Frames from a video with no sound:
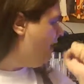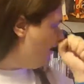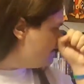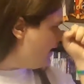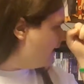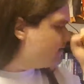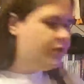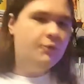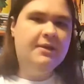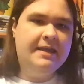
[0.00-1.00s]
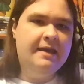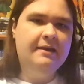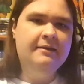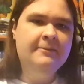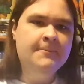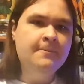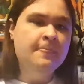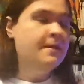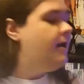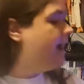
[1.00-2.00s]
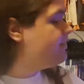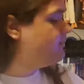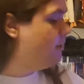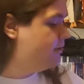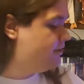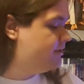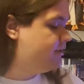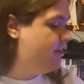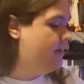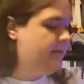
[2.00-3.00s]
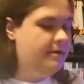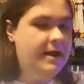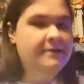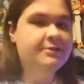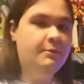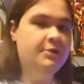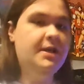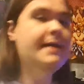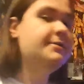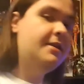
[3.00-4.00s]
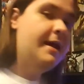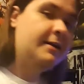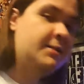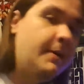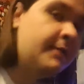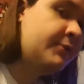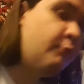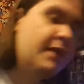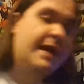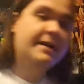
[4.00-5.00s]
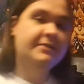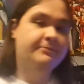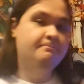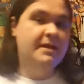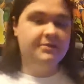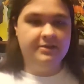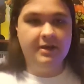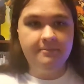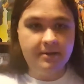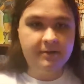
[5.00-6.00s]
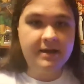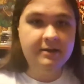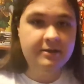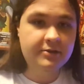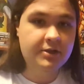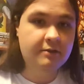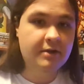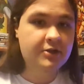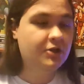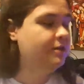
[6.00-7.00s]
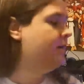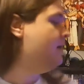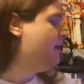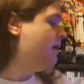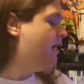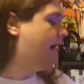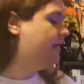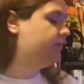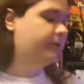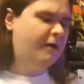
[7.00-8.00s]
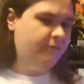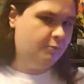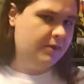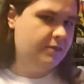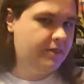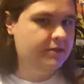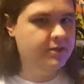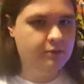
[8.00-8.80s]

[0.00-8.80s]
and I don't get it. As much as the Xbox One has messed up a lot of this generation, I love the way that they do